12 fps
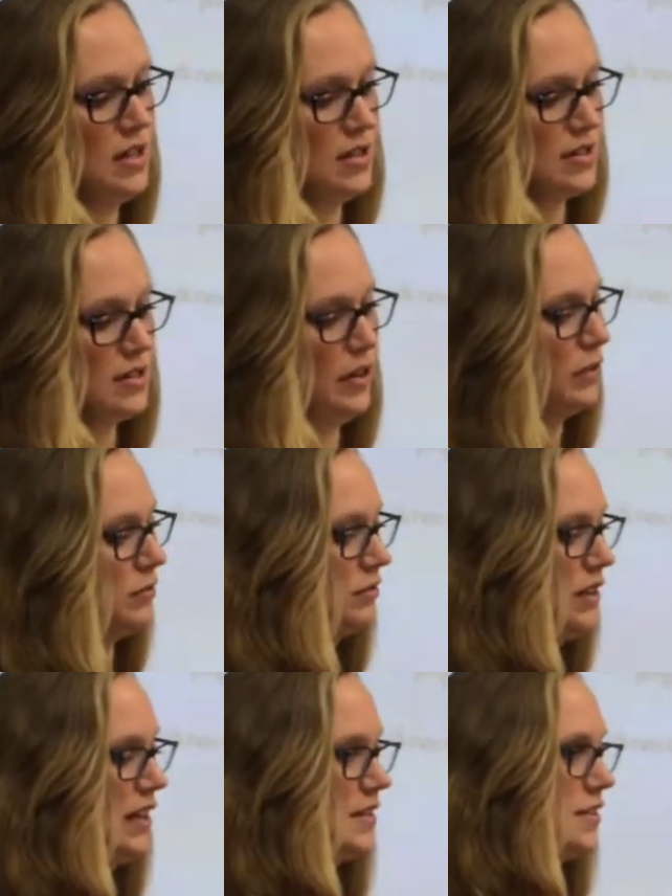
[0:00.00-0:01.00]
So
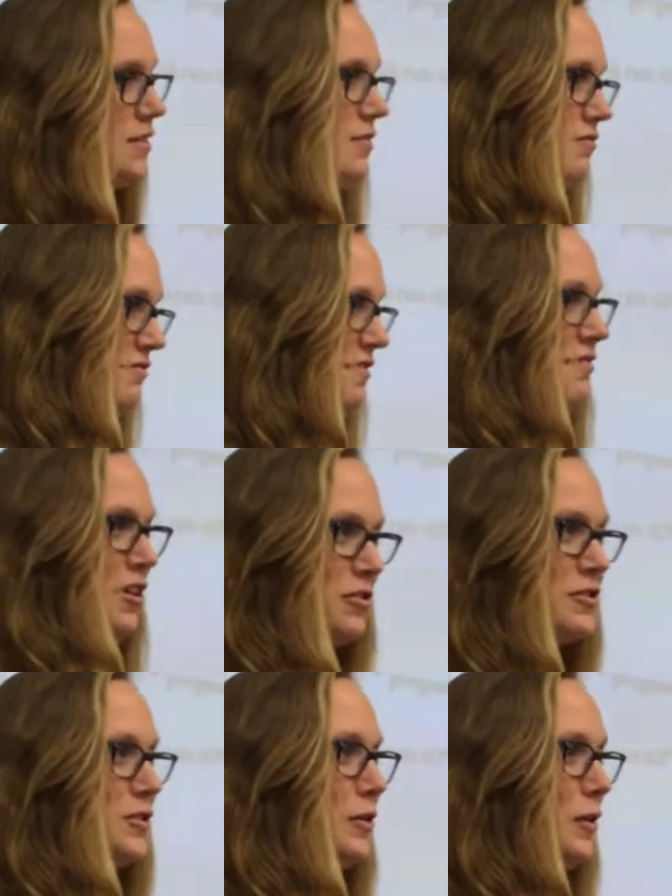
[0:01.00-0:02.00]
it's
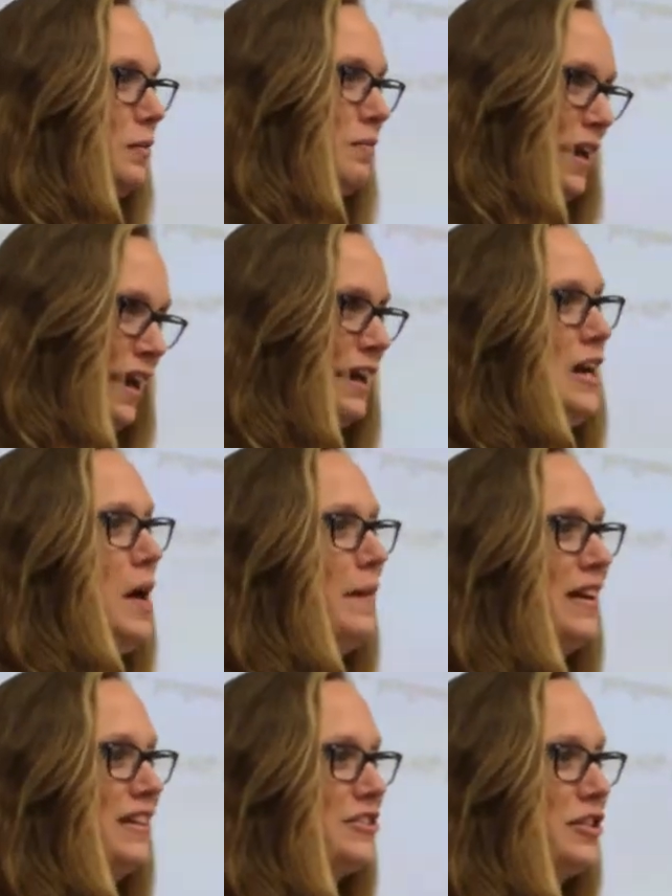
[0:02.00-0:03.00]
also an economic
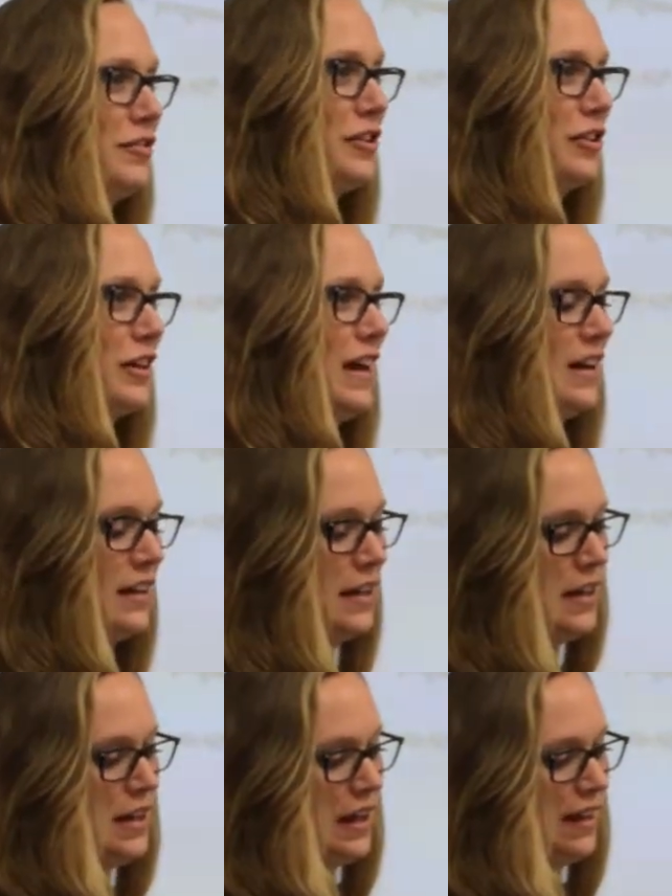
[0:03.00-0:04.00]
issue if you look at it
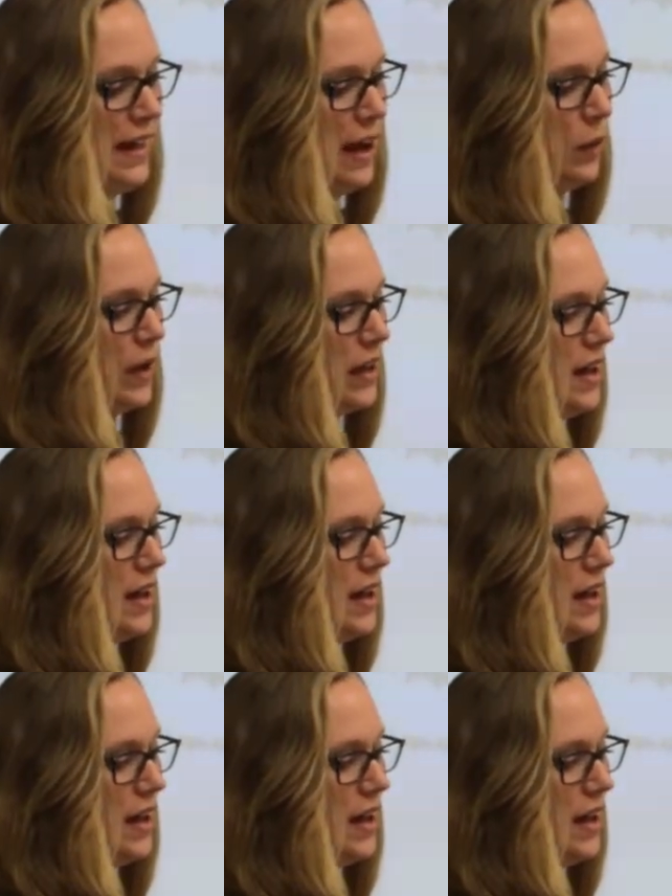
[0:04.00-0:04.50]
in that way.